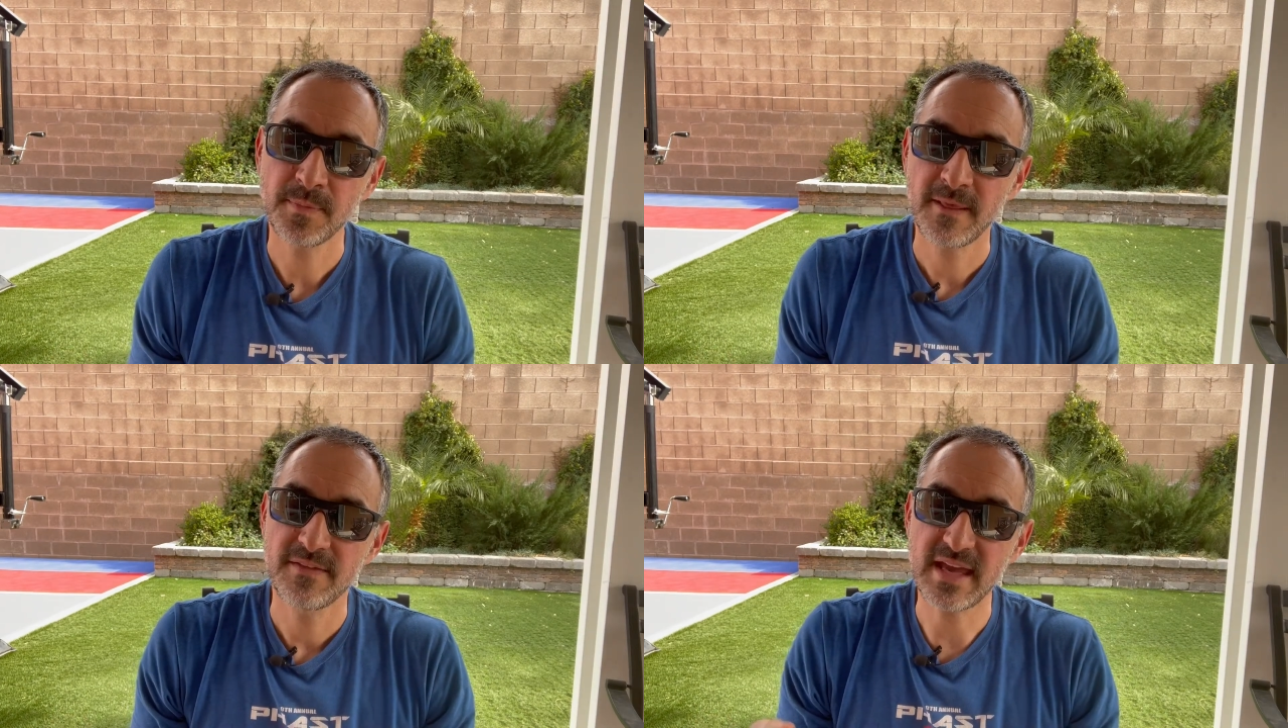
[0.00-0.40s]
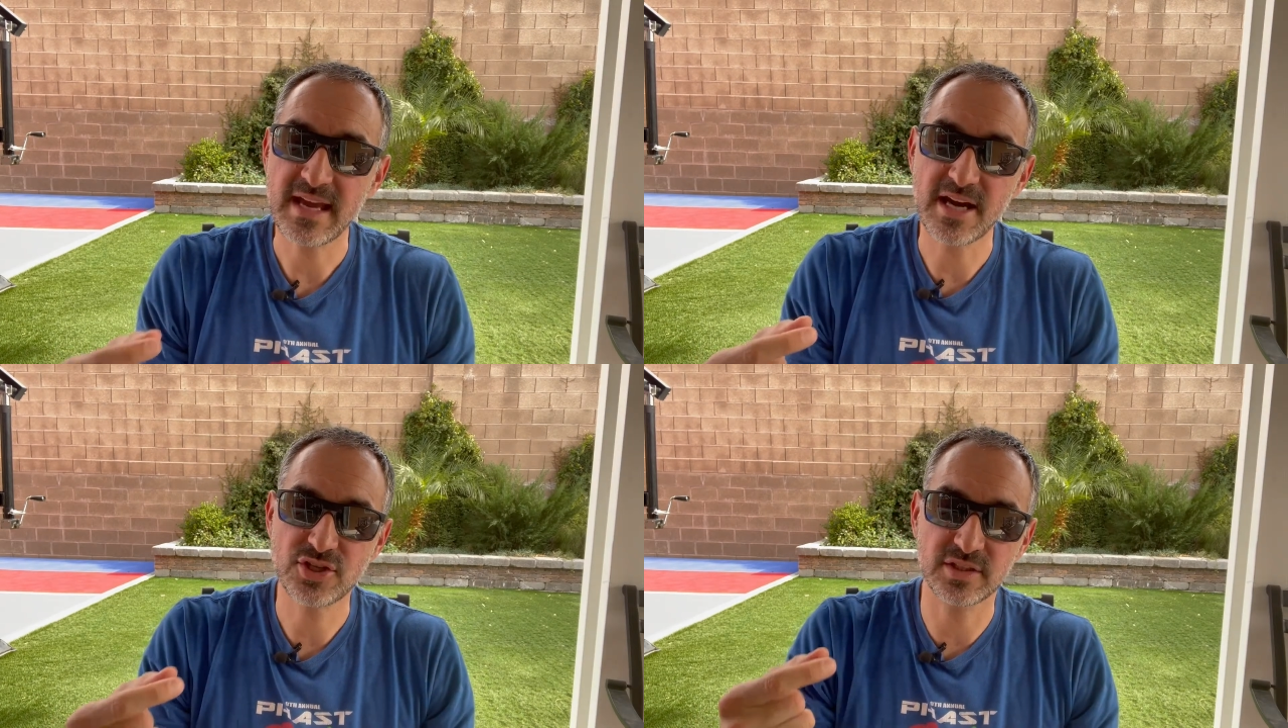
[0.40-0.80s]

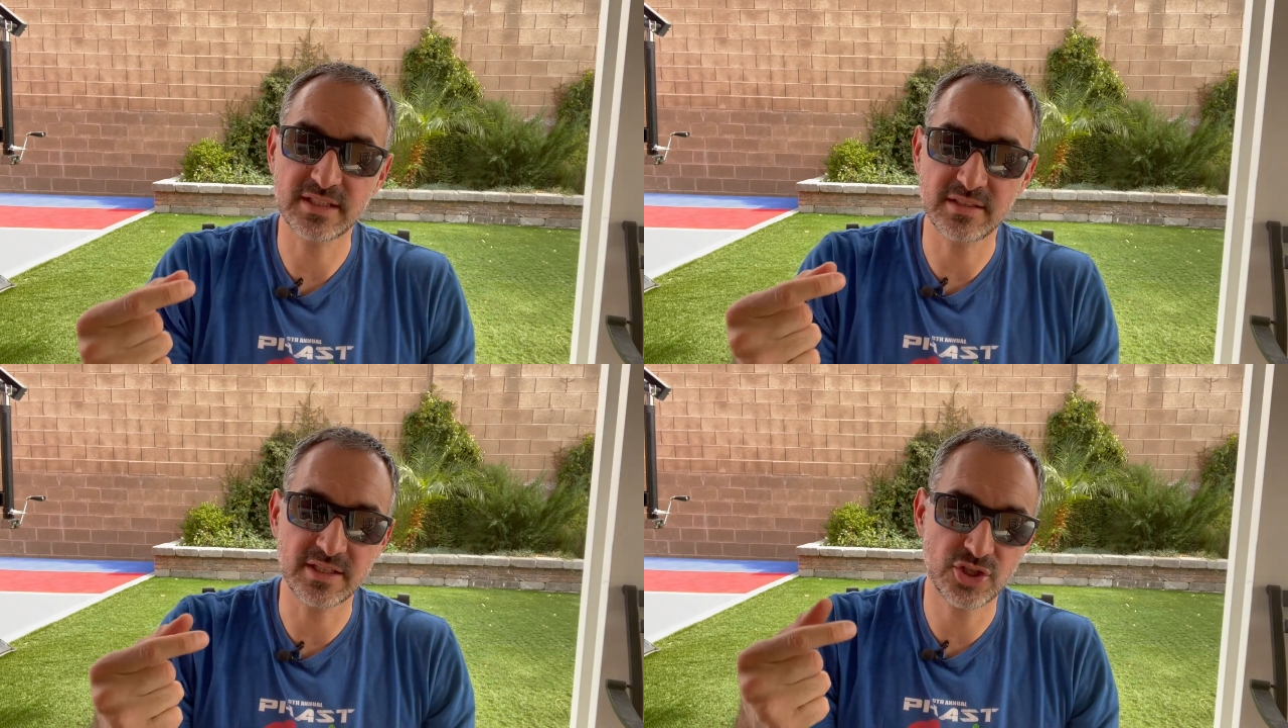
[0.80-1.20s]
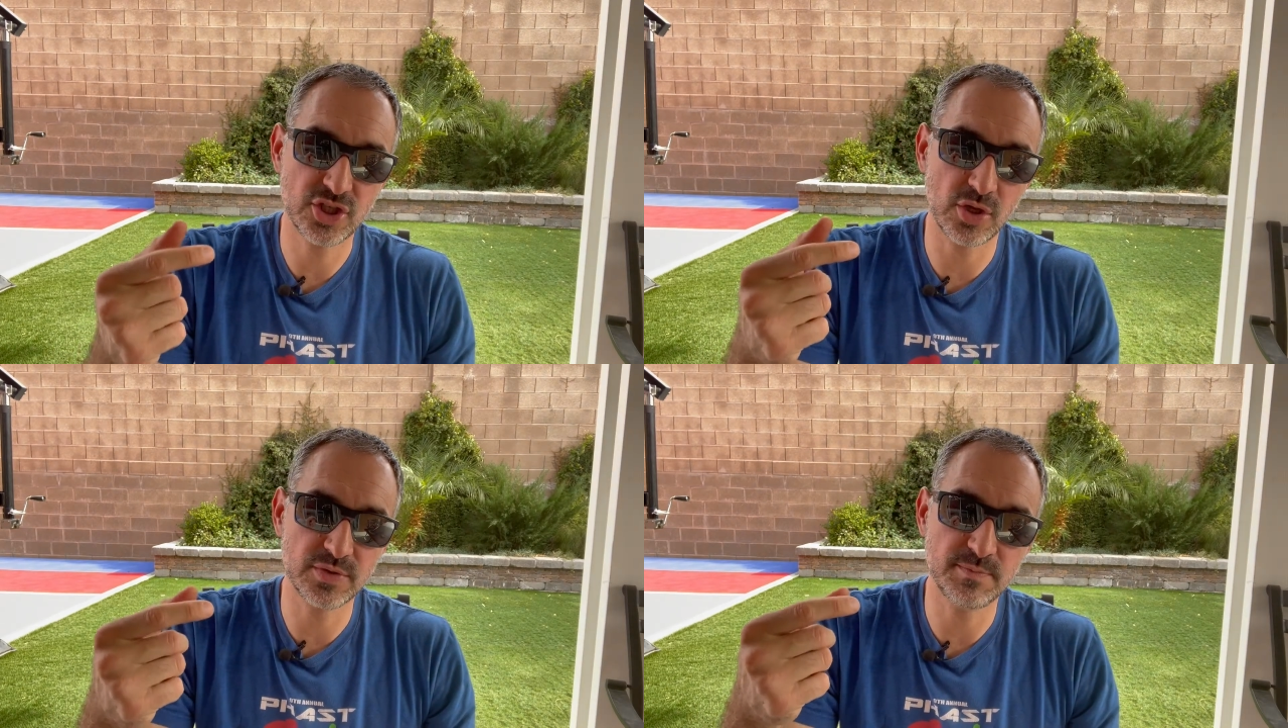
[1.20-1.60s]
it
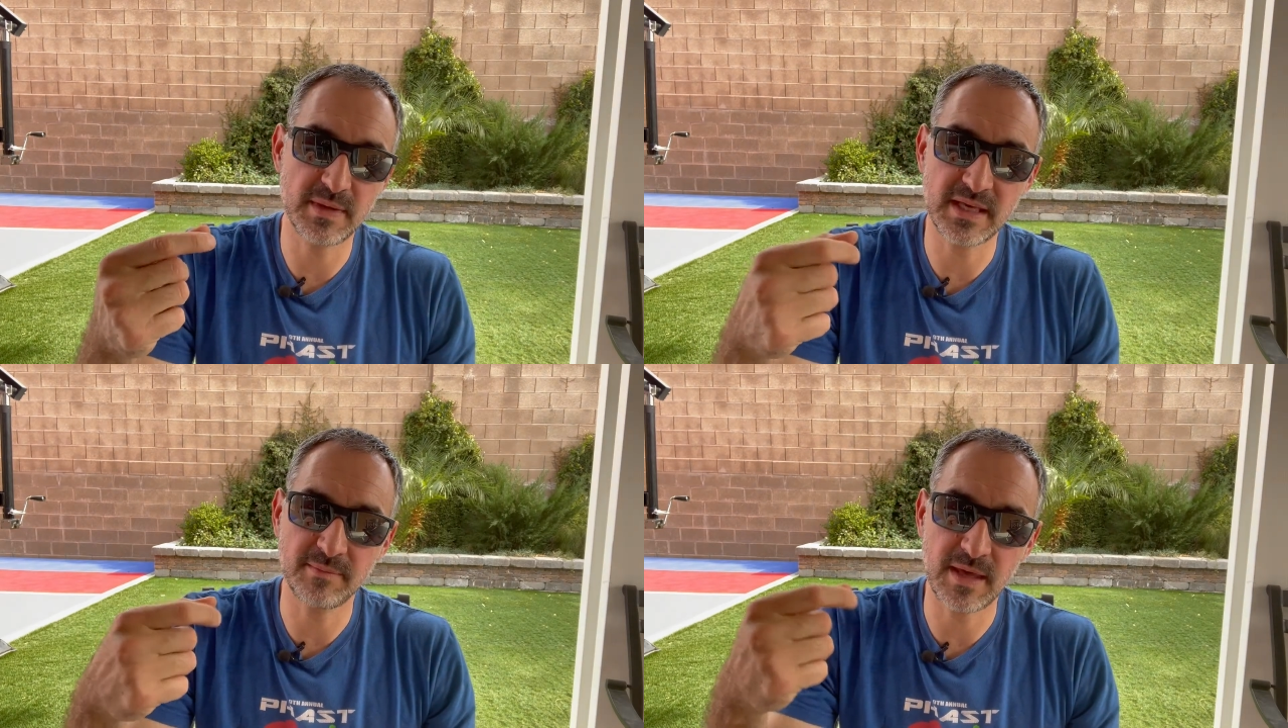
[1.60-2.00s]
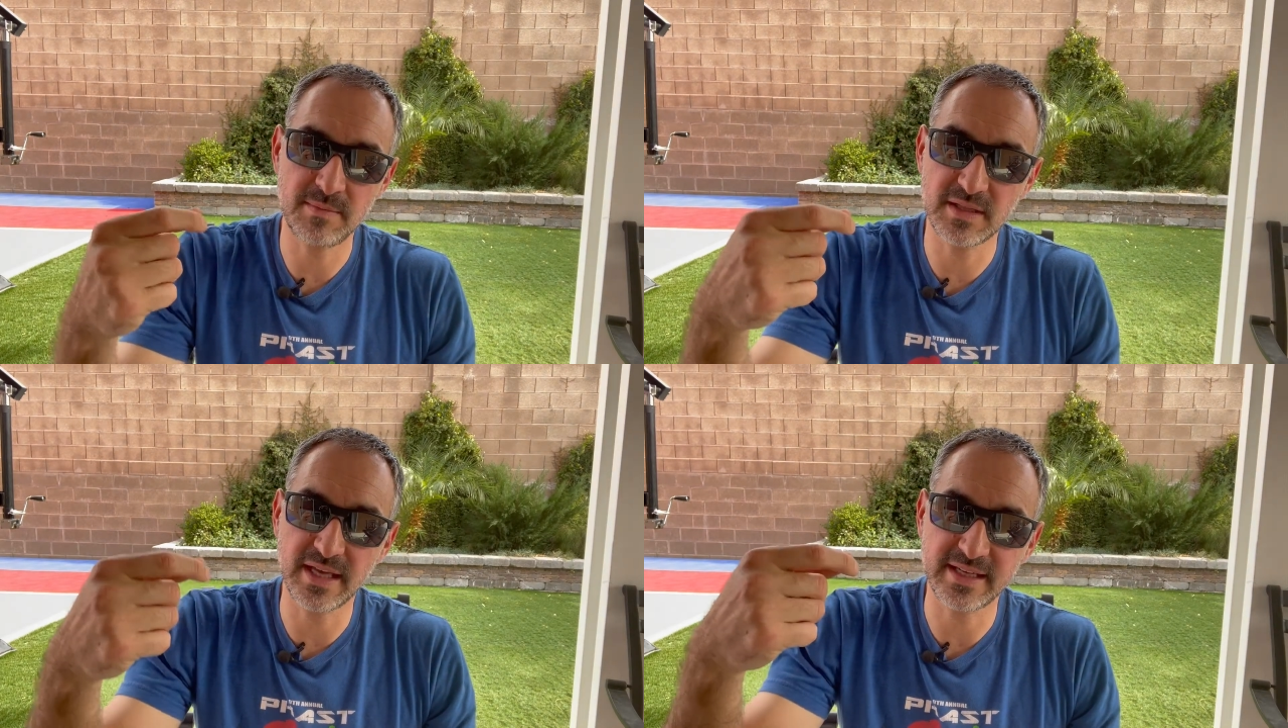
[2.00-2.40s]
shows being maybe
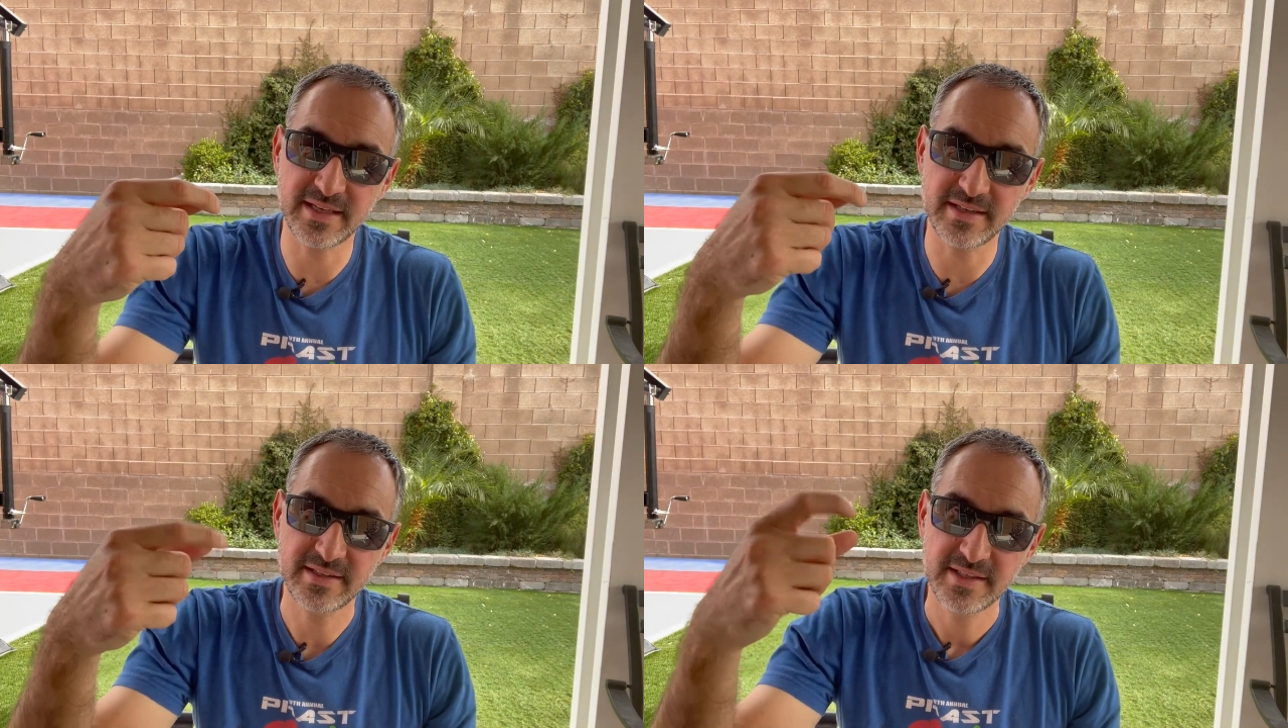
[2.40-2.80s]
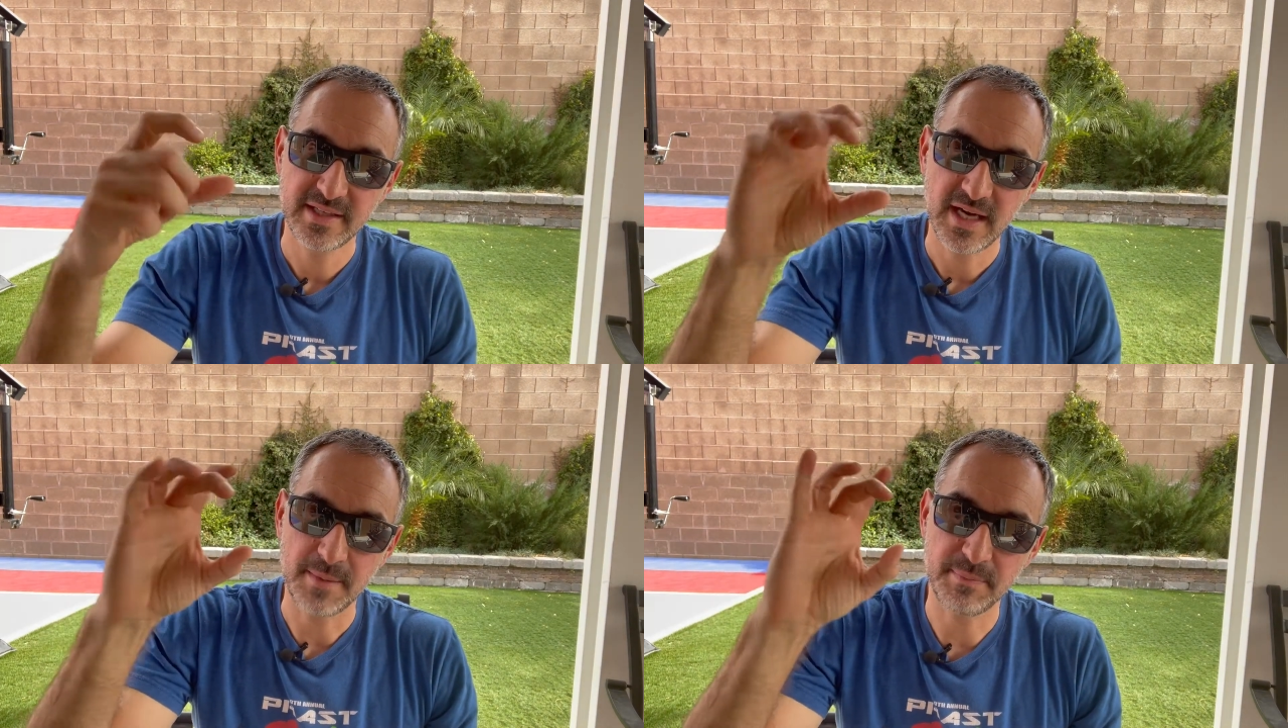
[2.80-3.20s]
like a
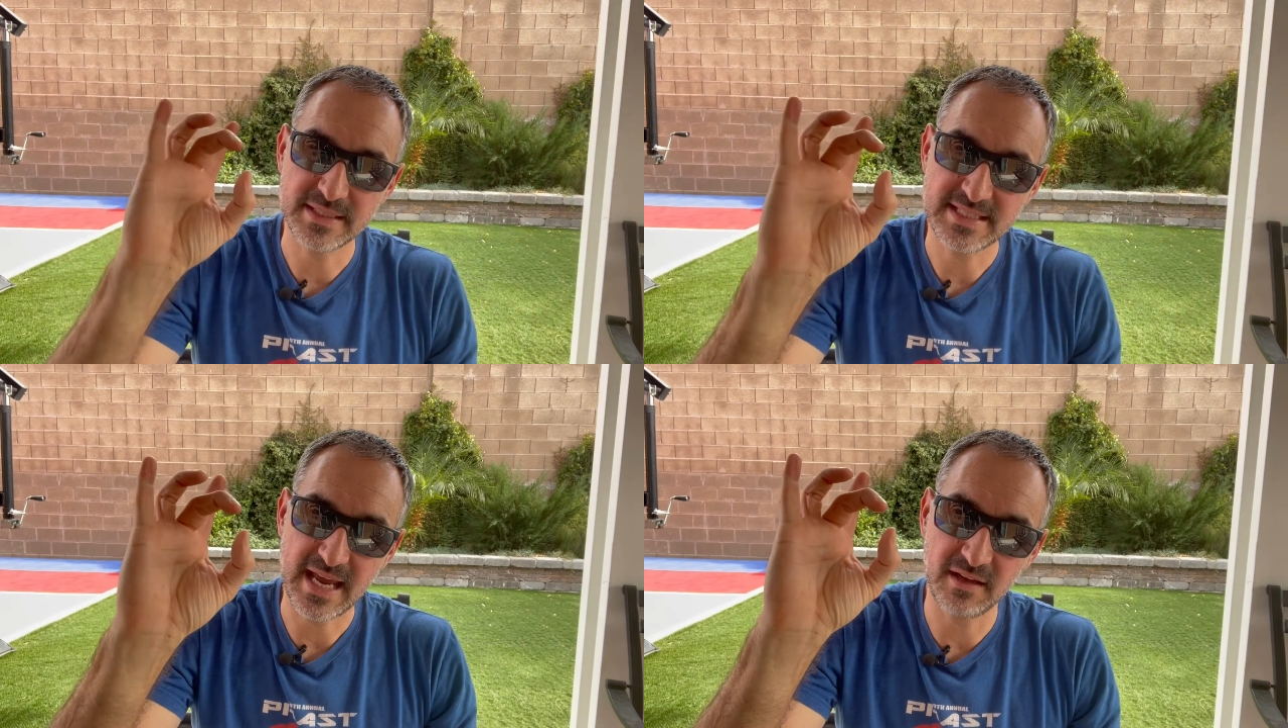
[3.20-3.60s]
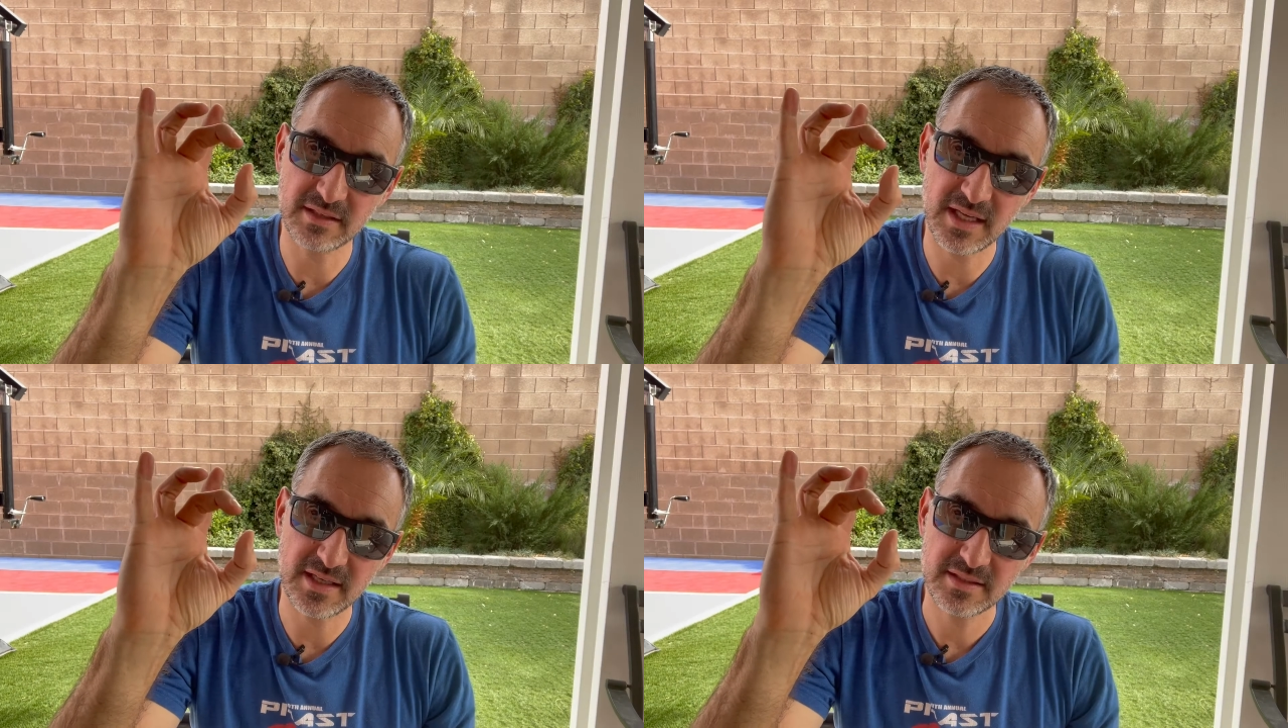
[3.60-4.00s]
patella